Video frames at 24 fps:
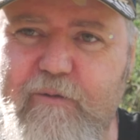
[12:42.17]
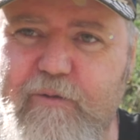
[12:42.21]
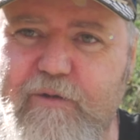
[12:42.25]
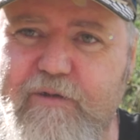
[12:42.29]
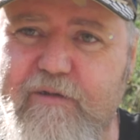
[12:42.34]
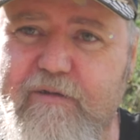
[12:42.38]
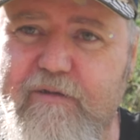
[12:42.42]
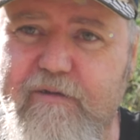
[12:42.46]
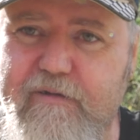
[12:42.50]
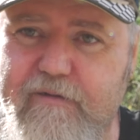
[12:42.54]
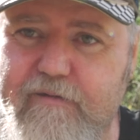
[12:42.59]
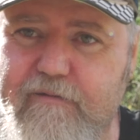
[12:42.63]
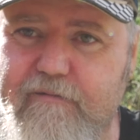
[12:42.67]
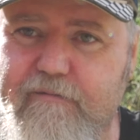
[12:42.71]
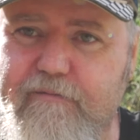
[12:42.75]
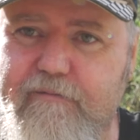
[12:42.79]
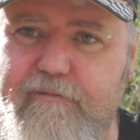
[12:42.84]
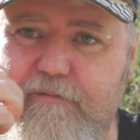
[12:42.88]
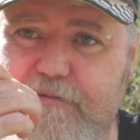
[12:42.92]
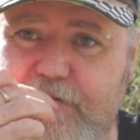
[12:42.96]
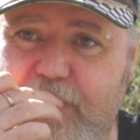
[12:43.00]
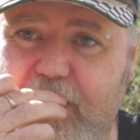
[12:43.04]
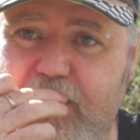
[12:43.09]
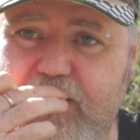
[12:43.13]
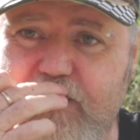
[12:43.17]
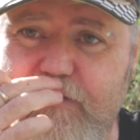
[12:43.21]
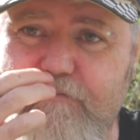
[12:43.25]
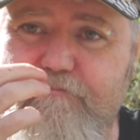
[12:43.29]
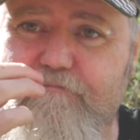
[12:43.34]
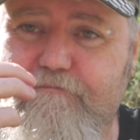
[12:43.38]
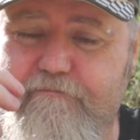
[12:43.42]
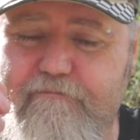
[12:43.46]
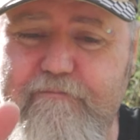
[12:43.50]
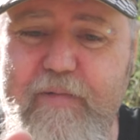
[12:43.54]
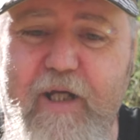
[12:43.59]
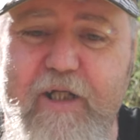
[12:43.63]
I had to
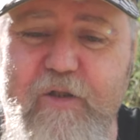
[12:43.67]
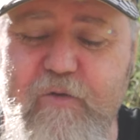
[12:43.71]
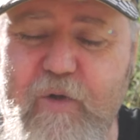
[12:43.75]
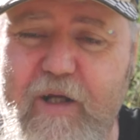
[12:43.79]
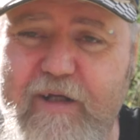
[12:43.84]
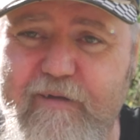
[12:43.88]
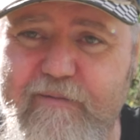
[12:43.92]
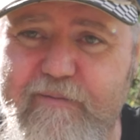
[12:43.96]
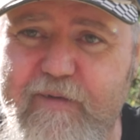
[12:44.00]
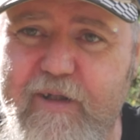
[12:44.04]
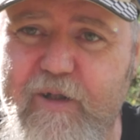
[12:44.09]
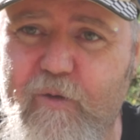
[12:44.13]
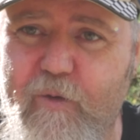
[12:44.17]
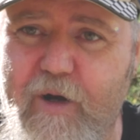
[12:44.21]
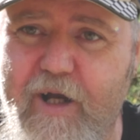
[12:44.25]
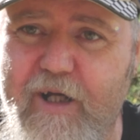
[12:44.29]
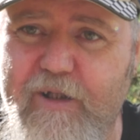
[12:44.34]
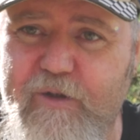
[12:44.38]
backtrack a fair way